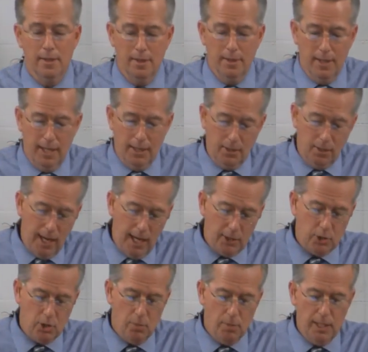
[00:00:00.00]
And there
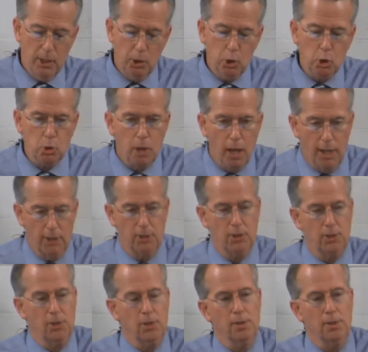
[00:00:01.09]
has to be trust.